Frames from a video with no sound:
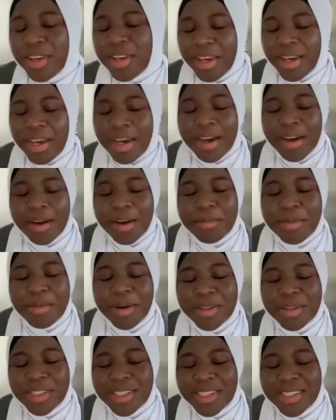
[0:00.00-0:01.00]
okay. I
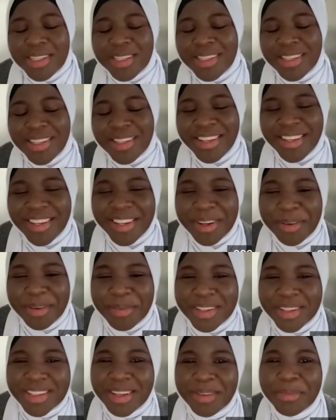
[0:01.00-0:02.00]
was just thinking
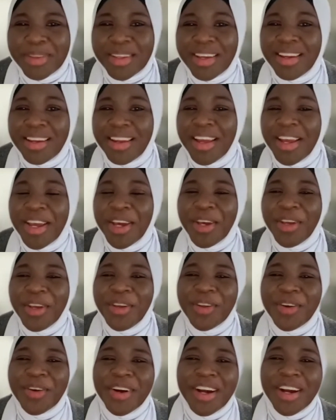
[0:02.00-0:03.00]
about something.
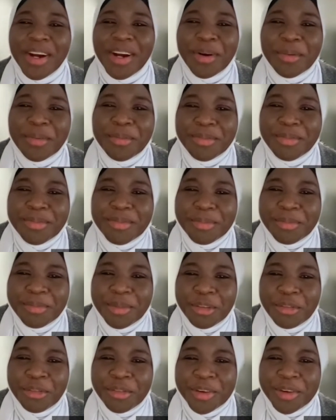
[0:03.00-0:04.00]

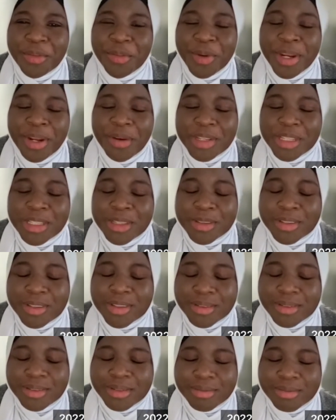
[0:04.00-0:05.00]
When I was
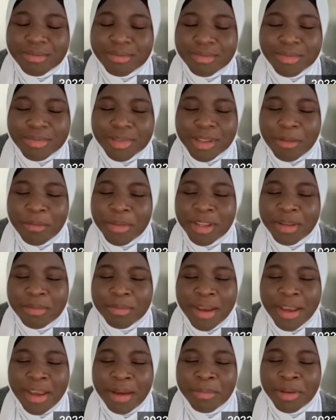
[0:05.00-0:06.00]
submitting
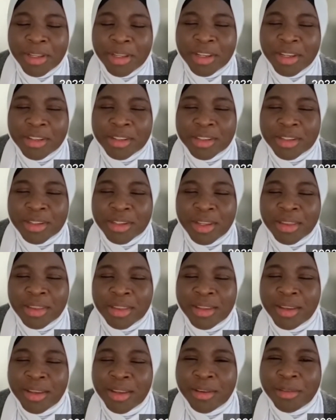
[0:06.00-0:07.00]
my application, I
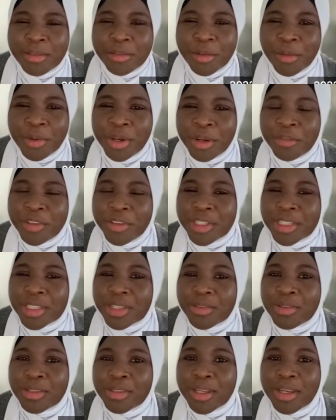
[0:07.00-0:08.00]
think for one of the
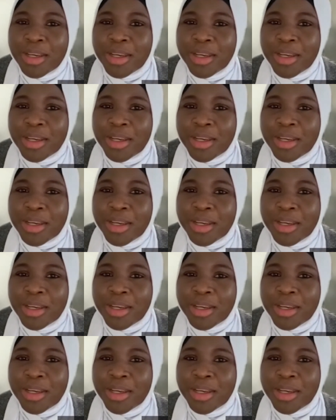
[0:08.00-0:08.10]
schools,